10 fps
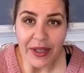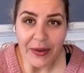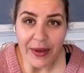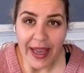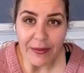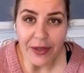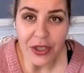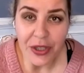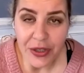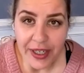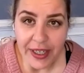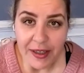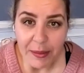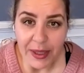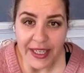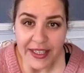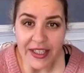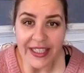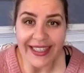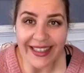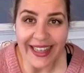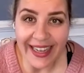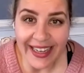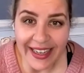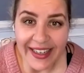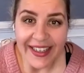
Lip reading: You can't return it because you didn't like it.